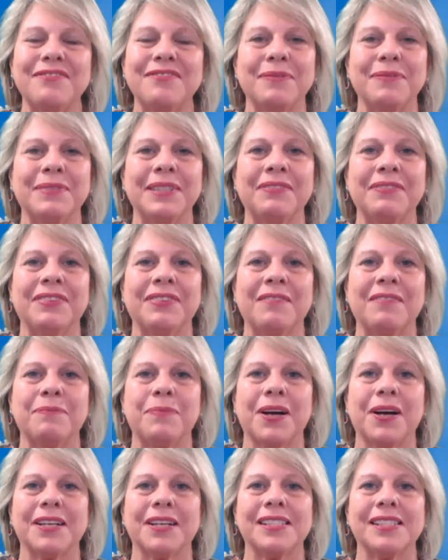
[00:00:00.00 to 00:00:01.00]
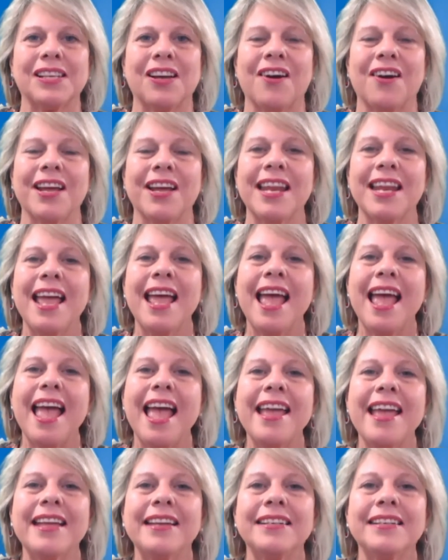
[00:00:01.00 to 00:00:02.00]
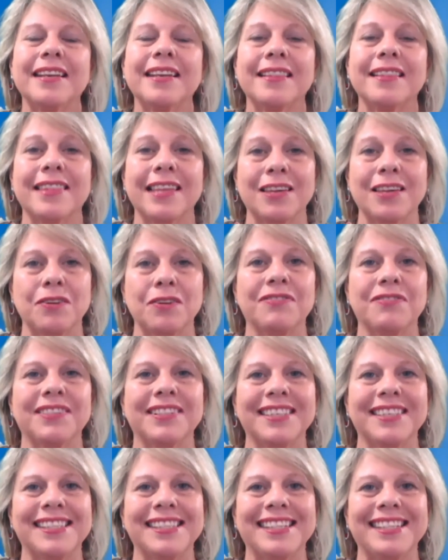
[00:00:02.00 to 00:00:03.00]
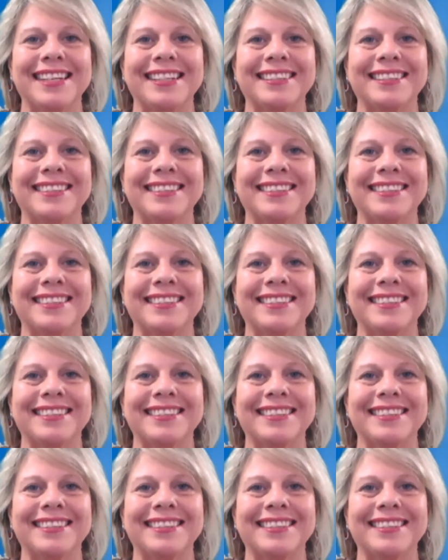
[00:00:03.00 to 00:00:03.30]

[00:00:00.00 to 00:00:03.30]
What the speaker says: from Live Love by Design, and thank you for listening.